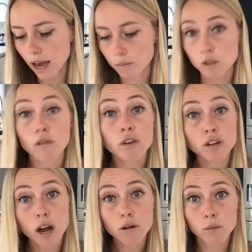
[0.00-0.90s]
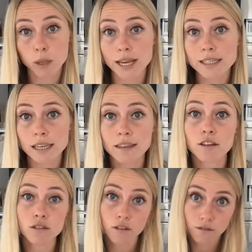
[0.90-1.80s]
Um, so if you're not replacing
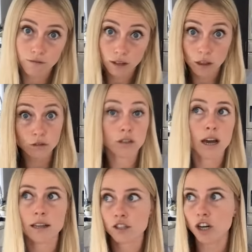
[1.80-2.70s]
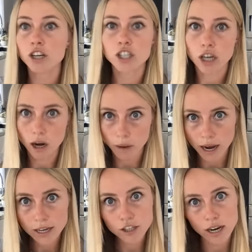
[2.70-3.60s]
those those uh, starchy
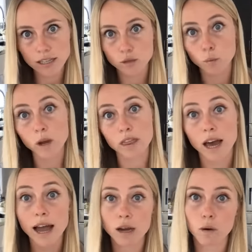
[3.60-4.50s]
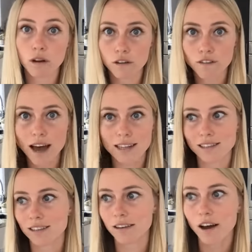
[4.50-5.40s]
carbohydrates with high quality fats,
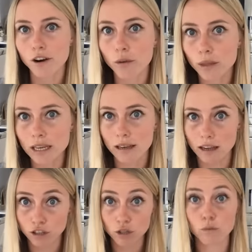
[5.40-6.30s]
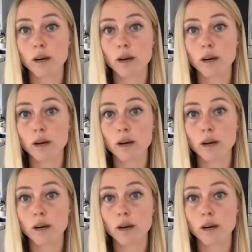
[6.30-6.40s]
not only do you